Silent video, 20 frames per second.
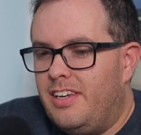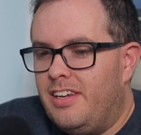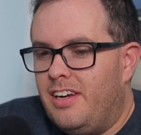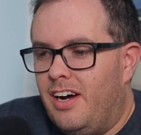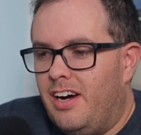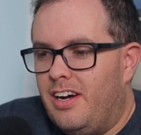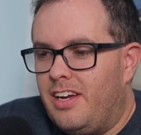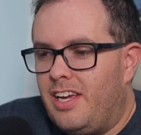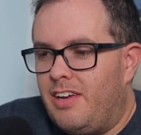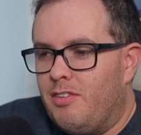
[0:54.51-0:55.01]

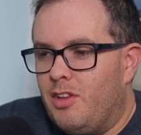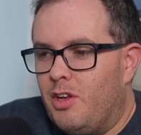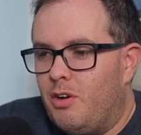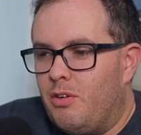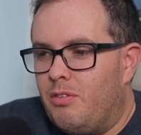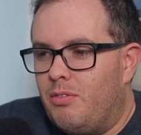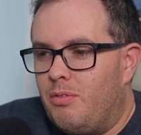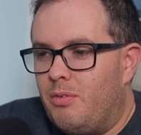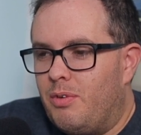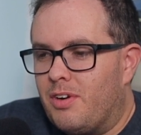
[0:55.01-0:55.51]
Even
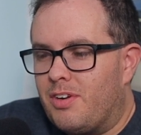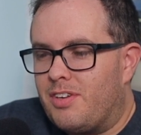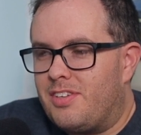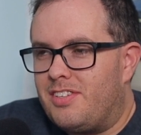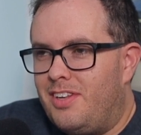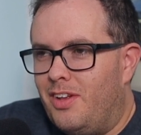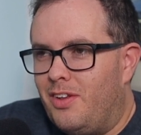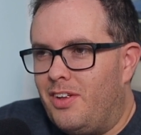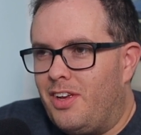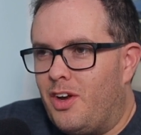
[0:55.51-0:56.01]
though we're
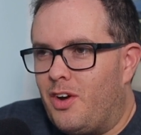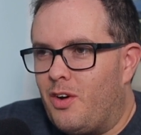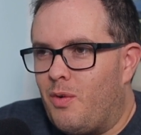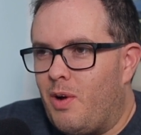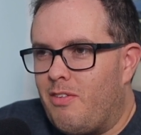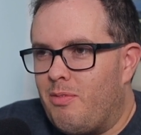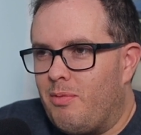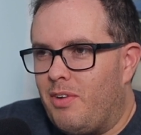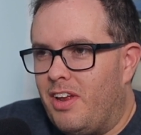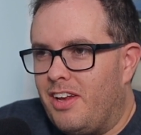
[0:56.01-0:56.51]
still a year away
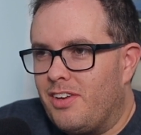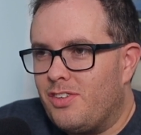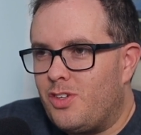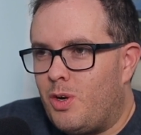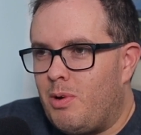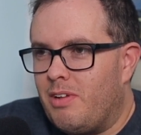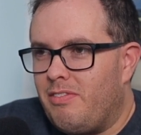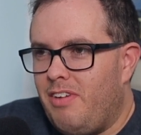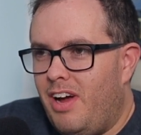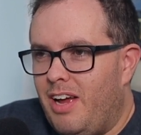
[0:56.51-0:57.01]
from getting
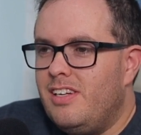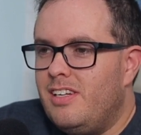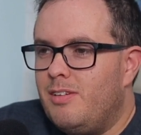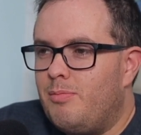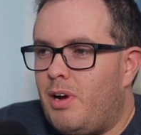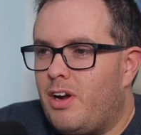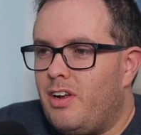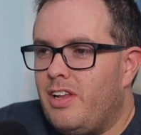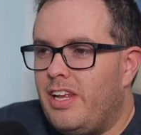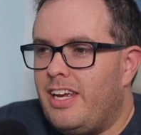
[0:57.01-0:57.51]
Stormlight 5.
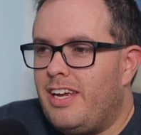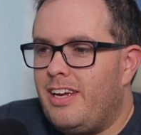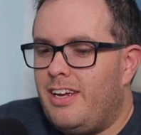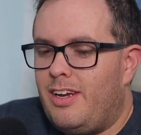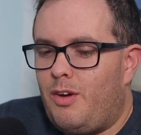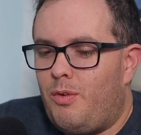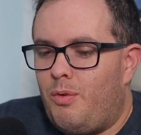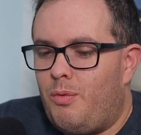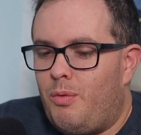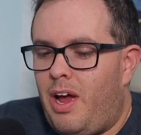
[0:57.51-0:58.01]
Apparently,
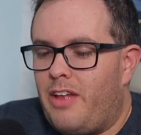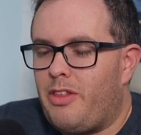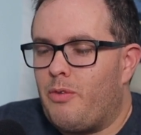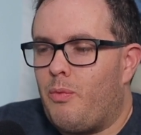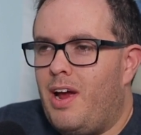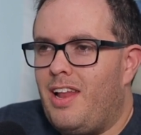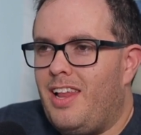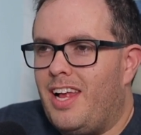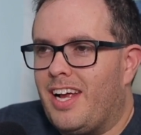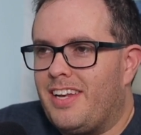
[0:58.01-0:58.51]
we have to
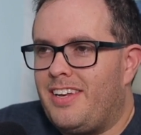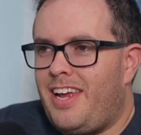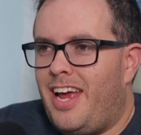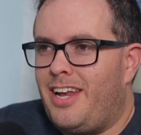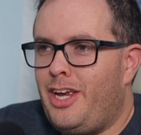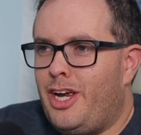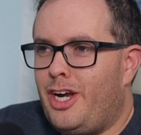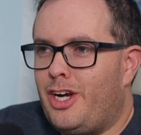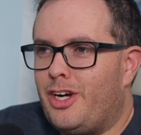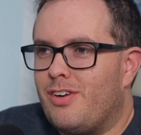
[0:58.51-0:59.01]
wait like 10
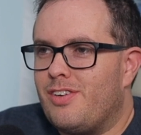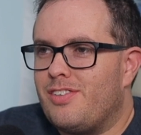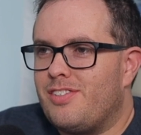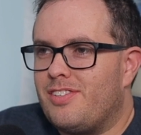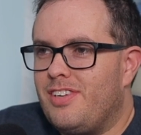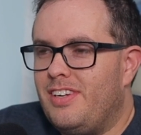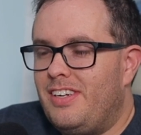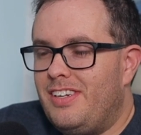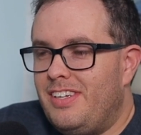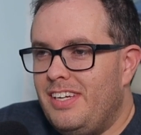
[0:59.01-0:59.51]
years.
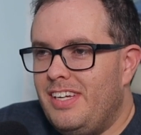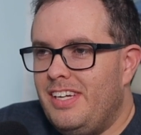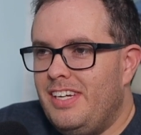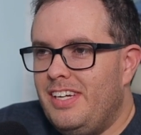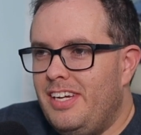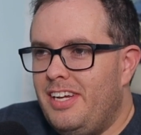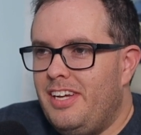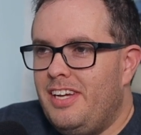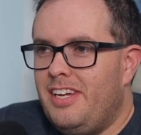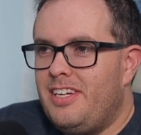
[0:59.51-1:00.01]

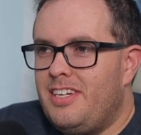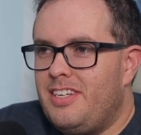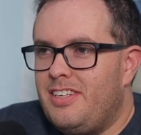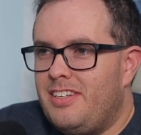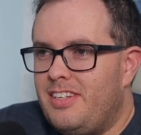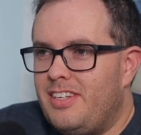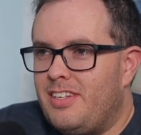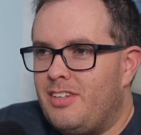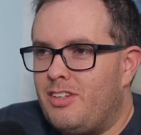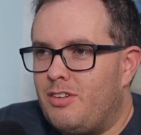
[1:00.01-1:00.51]

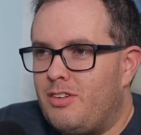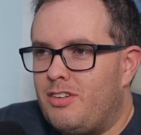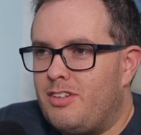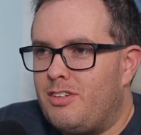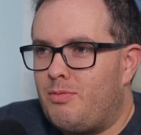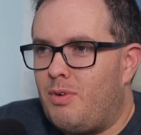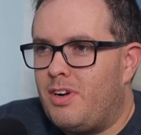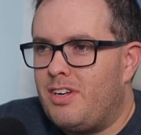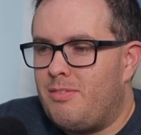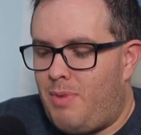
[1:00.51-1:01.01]
This is
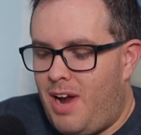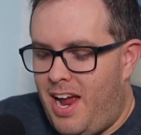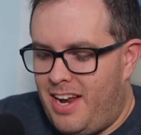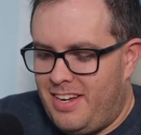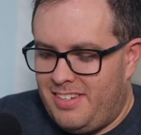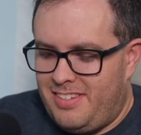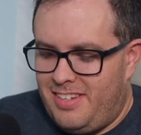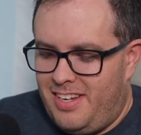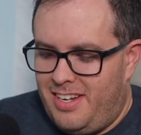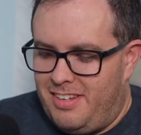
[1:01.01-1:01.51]
what Brandon
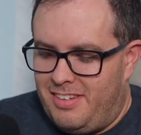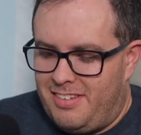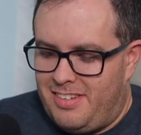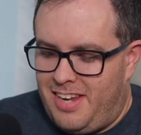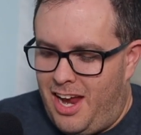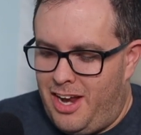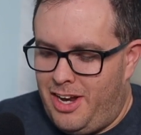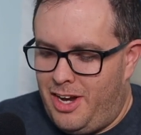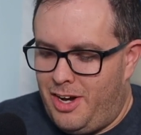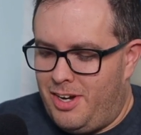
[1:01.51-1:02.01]
said is
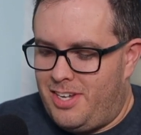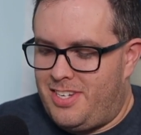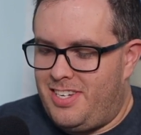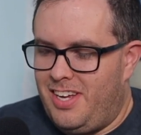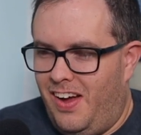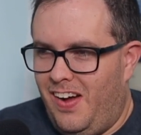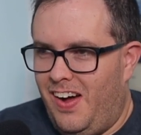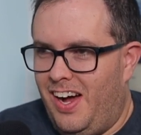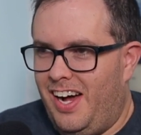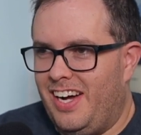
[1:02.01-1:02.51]
10 years
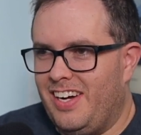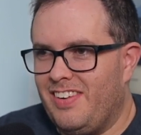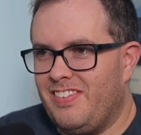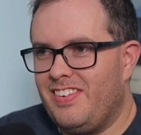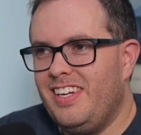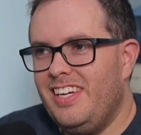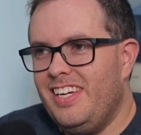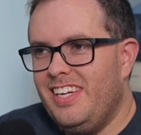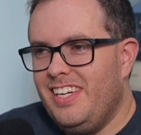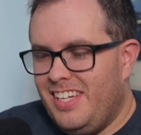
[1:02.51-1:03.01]

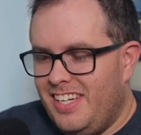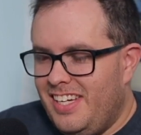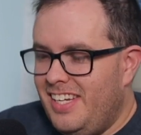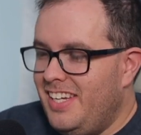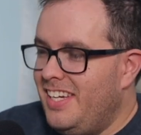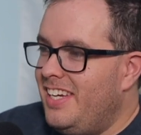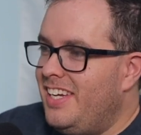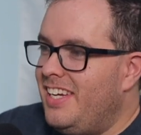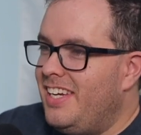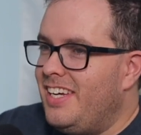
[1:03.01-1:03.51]

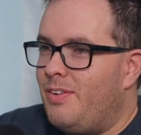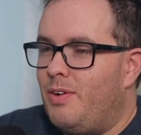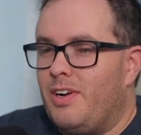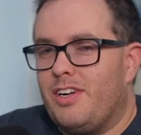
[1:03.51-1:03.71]
which